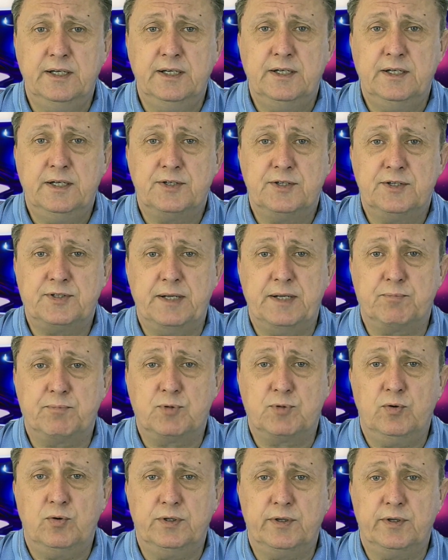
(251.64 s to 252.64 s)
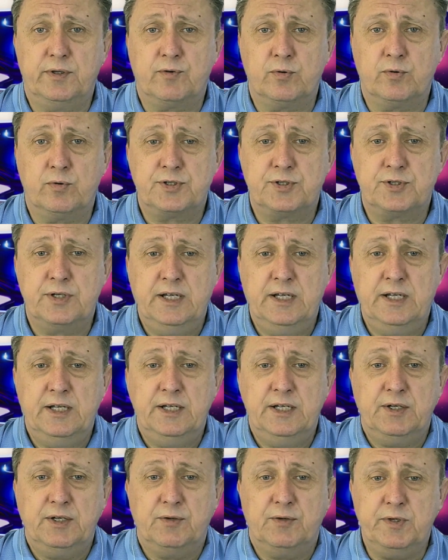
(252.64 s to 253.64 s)
SAPP coin, of course.
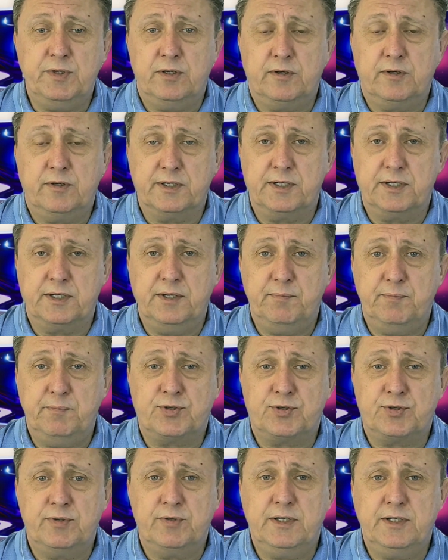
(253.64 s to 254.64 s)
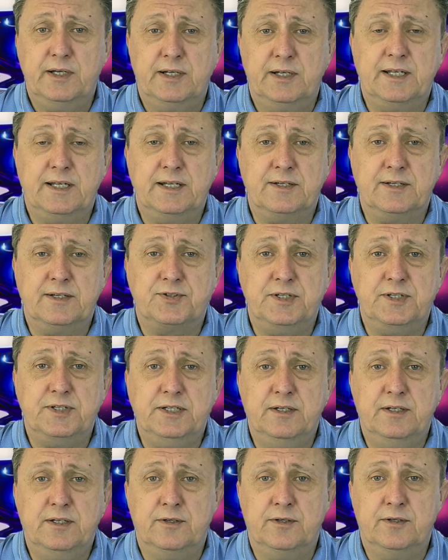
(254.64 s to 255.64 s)
We are again measuring against the
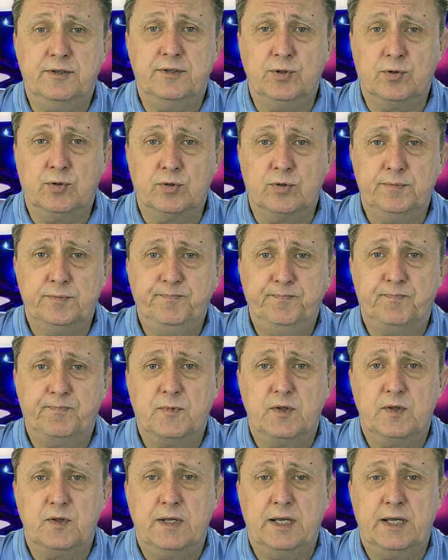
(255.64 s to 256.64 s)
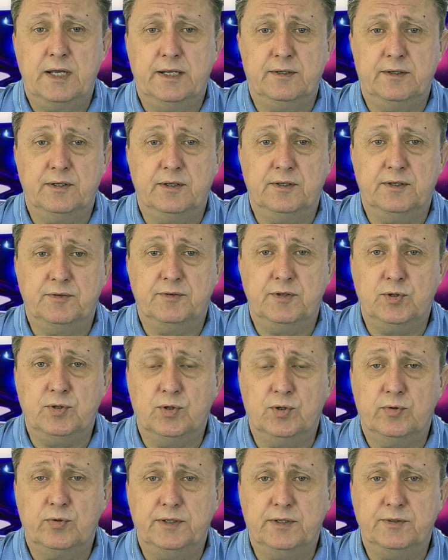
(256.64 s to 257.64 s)
euro, and the
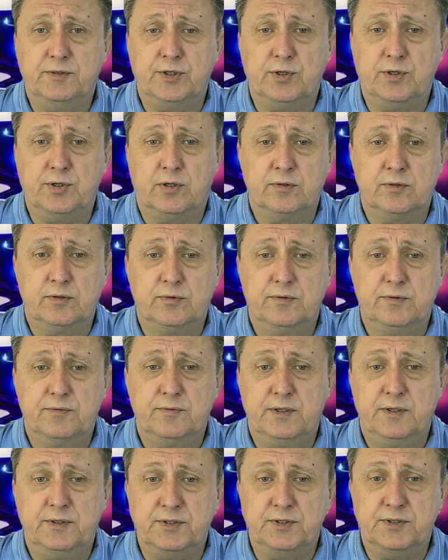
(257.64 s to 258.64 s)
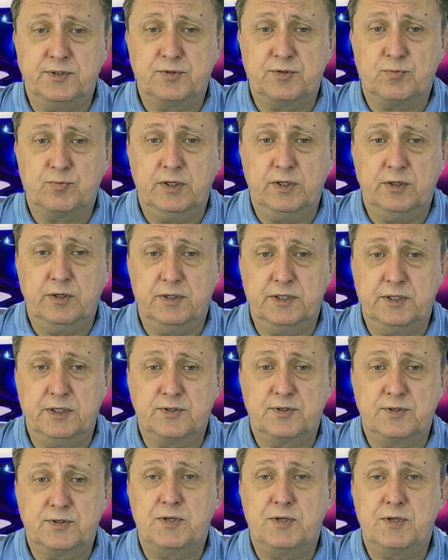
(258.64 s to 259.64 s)
euro and the dollar is where
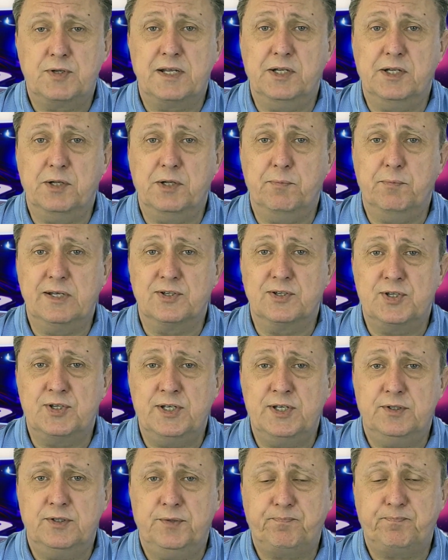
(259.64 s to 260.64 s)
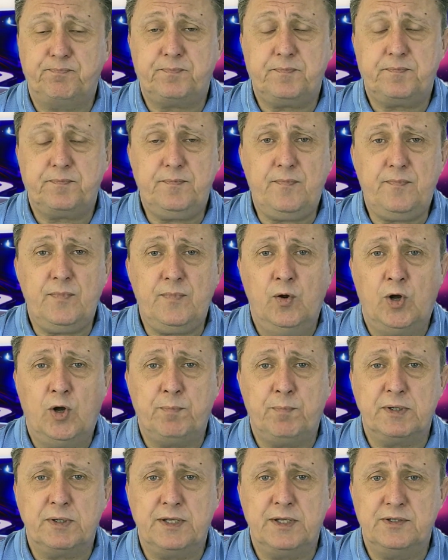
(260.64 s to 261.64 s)
it's taken the biggest hit.
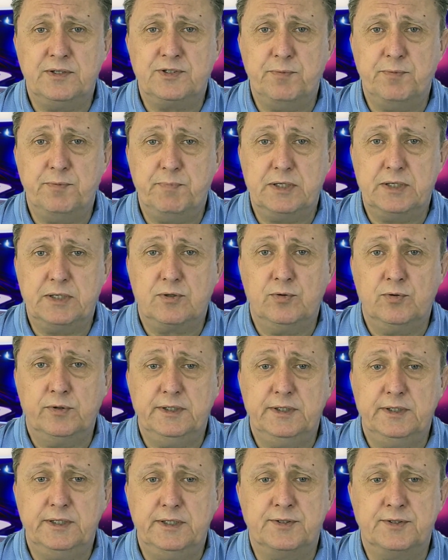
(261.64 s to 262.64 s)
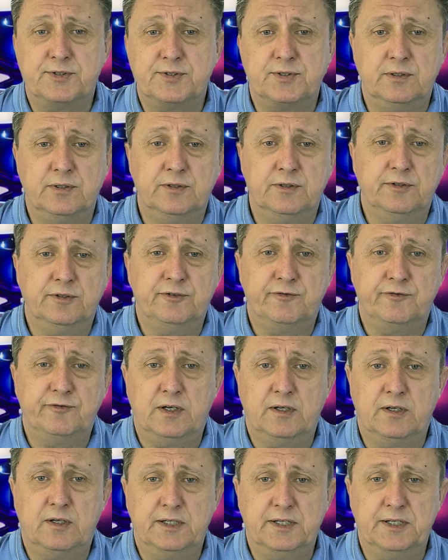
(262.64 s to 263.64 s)
Up against the Bitcoin, it's
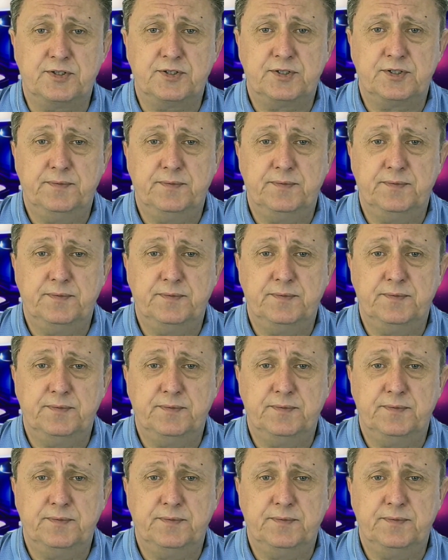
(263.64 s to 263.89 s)
far less.